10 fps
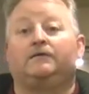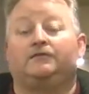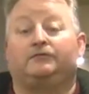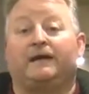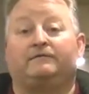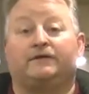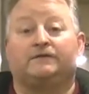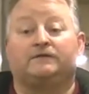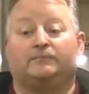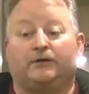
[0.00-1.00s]
the driver
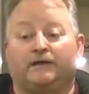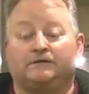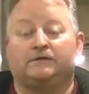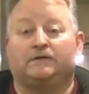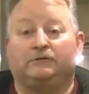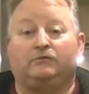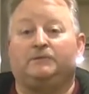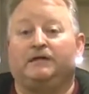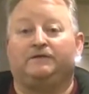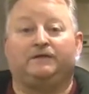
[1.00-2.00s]
hits the brakes, you will
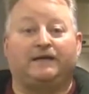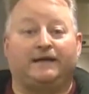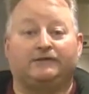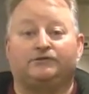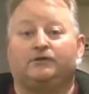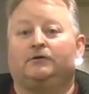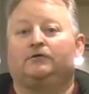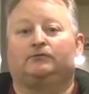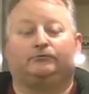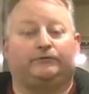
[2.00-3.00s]
be on the dash
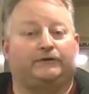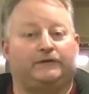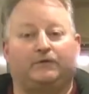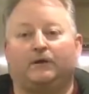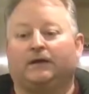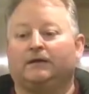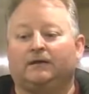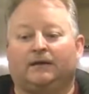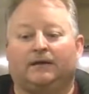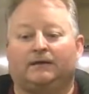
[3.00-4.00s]
really quick,
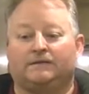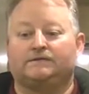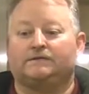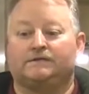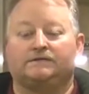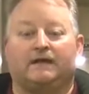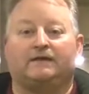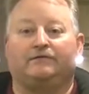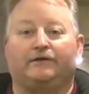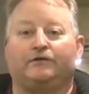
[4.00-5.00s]
and it's not
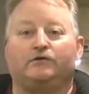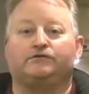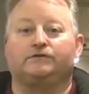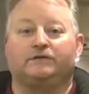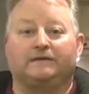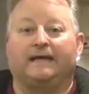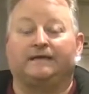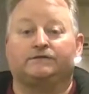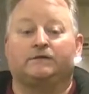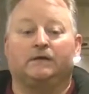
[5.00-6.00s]
a very cushioned
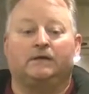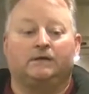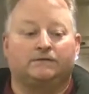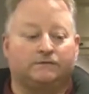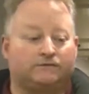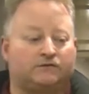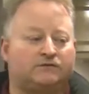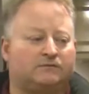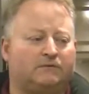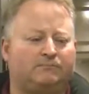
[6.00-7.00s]
dash. So
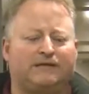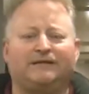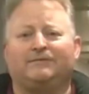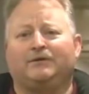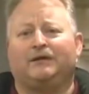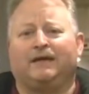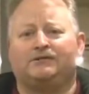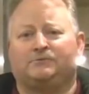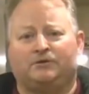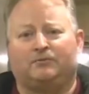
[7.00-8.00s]
just be in
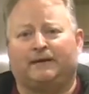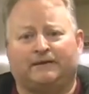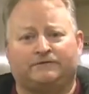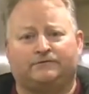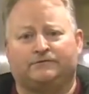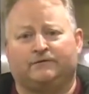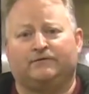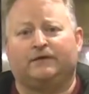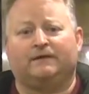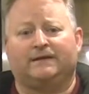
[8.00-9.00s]
communication with your passengers. If
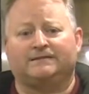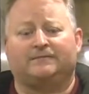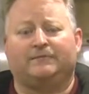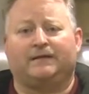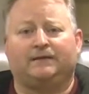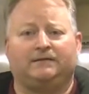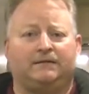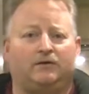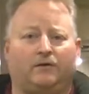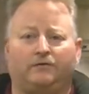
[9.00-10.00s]
you're going to let somebody
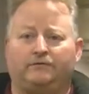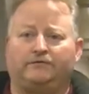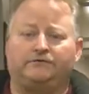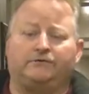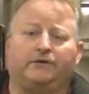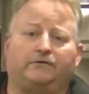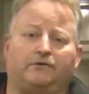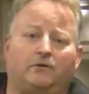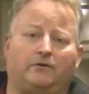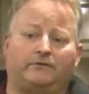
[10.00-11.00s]
go to the refrigerator or
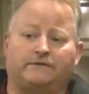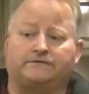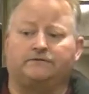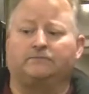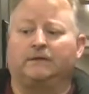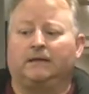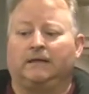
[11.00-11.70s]
go to the restroom,